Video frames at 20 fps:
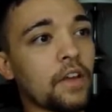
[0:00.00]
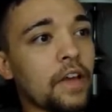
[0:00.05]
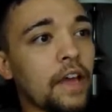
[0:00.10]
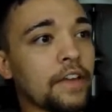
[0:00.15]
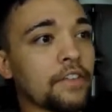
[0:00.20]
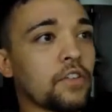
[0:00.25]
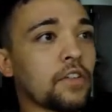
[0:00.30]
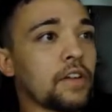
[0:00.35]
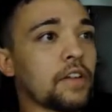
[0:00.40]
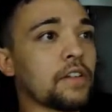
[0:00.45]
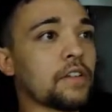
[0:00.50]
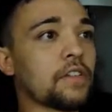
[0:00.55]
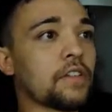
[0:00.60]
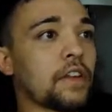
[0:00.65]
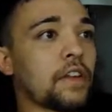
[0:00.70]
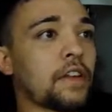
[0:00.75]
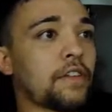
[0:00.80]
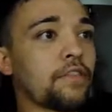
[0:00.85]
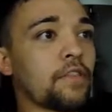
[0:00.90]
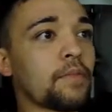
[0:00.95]
As you can
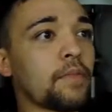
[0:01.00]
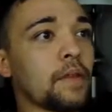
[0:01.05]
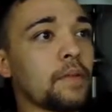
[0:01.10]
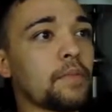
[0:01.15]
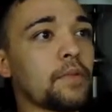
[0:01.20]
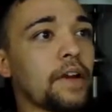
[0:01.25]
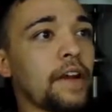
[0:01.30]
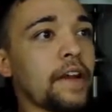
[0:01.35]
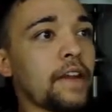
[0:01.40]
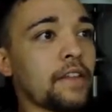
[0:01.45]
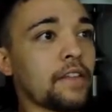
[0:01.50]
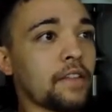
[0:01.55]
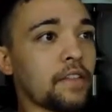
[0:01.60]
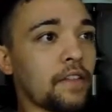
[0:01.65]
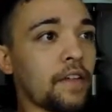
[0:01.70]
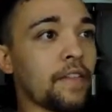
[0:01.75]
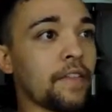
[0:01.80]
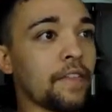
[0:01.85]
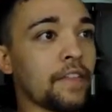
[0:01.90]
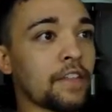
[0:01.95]
see from the
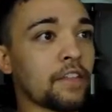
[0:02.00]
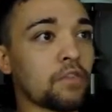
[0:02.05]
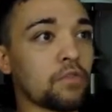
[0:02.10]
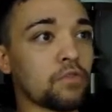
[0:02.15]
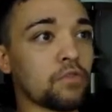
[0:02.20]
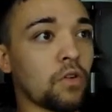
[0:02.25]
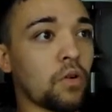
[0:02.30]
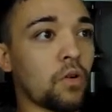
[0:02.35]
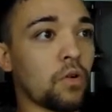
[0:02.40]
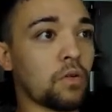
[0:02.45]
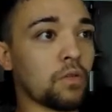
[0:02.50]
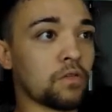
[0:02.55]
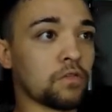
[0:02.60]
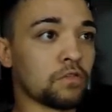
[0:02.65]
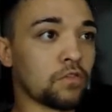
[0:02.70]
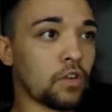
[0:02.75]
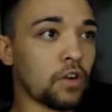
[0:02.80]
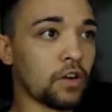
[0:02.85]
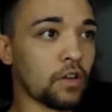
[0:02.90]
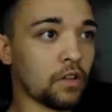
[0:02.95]
brands, this
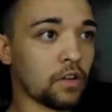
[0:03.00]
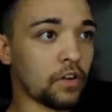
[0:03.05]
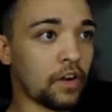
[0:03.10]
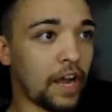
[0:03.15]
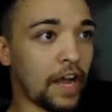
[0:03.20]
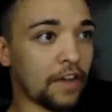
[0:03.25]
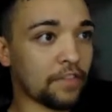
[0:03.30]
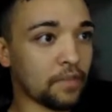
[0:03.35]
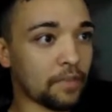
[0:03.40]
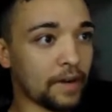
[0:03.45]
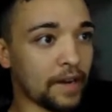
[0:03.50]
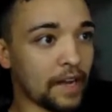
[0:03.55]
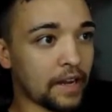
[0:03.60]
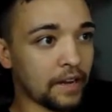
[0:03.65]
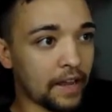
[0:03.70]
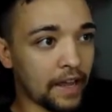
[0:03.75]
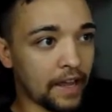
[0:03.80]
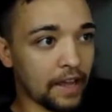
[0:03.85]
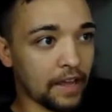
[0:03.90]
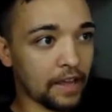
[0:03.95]
Royal Craft
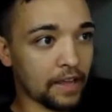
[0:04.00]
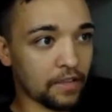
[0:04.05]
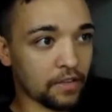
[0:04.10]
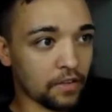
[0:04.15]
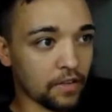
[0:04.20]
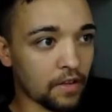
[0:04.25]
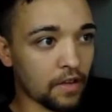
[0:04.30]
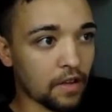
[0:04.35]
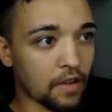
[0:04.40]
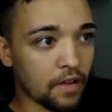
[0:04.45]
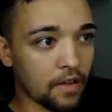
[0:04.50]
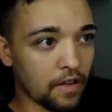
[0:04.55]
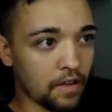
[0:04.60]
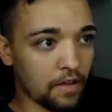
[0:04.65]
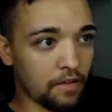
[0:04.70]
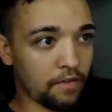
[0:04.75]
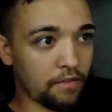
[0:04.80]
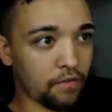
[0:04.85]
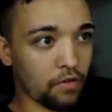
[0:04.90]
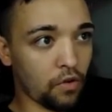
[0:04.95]
brand has
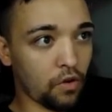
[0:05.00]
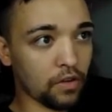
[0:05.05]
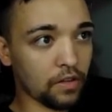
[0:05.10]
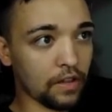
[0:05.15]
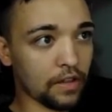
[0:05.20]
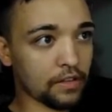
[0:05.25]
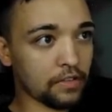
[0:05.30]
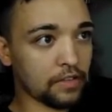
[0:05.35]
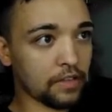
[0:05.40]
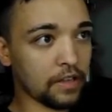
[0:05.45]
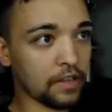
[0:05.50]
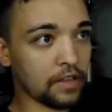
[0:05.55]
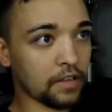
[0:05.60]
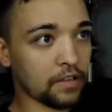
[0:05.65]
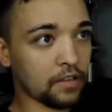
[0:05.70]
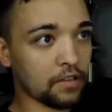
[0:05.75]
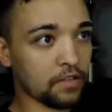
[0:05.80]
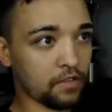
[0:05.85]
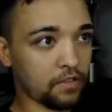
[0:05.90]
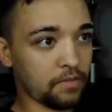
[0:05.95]
4
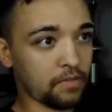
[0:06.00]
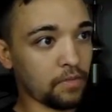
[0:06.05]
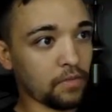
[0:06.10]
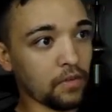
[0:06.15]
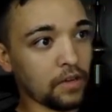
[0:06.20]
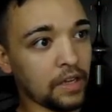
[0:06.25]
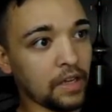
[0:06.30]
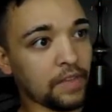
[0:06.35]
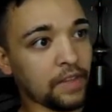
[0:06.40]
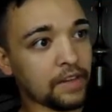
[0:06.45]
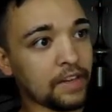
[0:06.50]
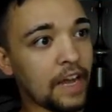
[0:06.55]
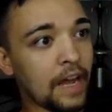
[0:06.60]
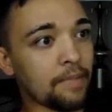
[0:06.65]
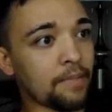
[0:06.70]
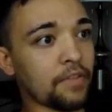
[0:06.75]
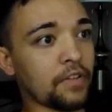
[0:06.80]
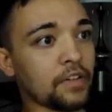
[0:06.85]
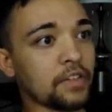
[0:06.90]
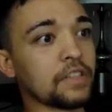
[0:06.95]
listings in the
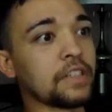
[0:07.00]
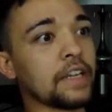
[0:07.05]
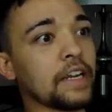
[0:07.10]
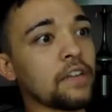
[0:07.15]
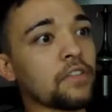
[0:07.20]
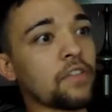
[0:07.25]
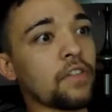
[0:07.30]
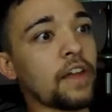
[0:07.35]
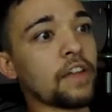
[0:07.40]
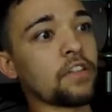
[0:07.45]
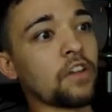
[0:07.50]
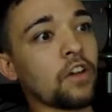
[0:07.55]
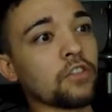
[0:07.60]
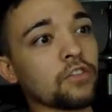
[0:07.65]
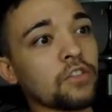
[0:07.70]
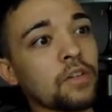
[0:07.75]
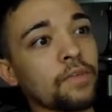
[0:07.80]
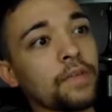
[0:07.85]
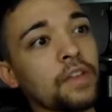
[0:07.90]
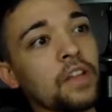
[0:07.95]
top 13, so that's
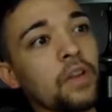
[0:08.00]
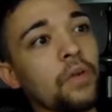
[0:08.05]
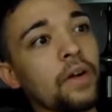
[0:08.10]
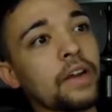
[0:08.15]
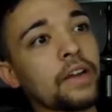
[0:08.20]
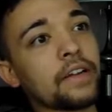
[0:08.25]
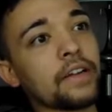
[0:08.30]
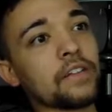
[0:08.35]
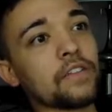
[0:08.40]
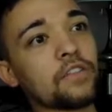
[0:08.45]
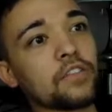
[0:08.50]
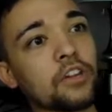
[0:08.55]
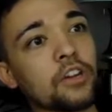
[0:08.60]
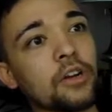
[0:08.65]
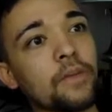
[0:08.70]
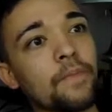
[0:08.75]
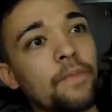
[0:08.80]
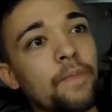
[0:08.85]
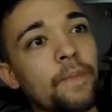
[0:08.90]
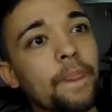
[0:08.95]
also something you want to
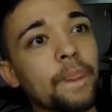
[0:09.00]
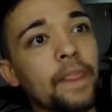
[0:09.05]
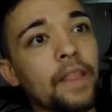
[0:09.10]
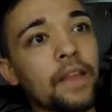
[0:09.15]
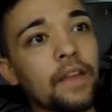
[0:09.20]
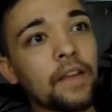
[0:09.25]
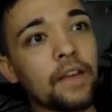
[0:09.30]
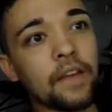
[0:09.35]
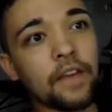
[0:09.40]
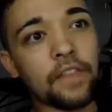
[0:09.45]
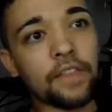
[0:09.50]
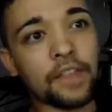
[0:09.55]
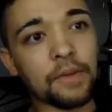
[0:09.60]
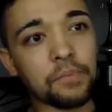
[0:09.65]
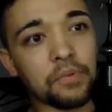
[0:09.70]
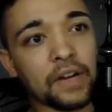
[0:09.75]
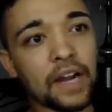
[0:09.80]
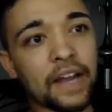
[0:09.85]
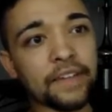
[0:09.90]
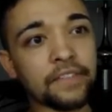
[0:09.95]
consider. The
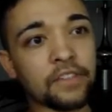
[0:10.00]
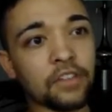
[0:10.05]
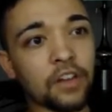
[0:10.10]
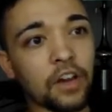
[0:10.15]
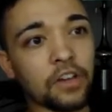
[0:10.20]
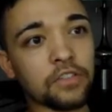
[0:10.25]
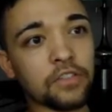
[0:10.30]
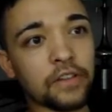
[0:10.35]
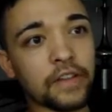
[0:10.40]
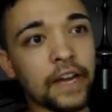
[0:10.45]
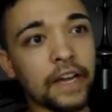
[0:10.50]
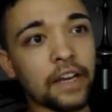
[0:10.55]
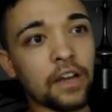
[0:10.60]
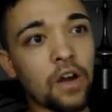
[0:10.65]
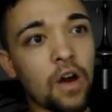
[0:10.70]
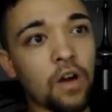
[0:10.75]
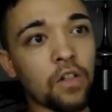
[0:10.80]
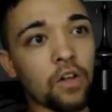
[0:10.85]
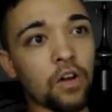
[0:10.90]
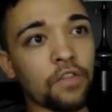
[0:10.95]
price is also kind
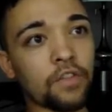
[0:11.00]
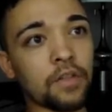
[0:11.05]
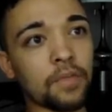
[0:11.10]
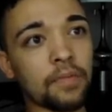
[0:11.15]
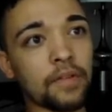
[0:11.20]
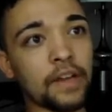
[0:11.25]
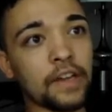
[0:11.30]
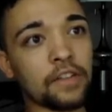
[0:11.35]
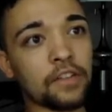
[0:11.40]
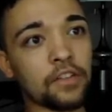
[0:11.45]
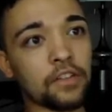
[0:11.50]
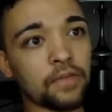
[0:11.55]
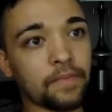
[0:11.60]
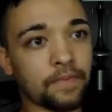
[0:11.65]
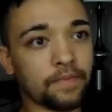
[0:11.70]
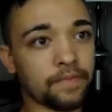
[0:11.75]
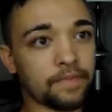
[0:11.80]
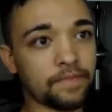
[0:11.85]
of all over the place,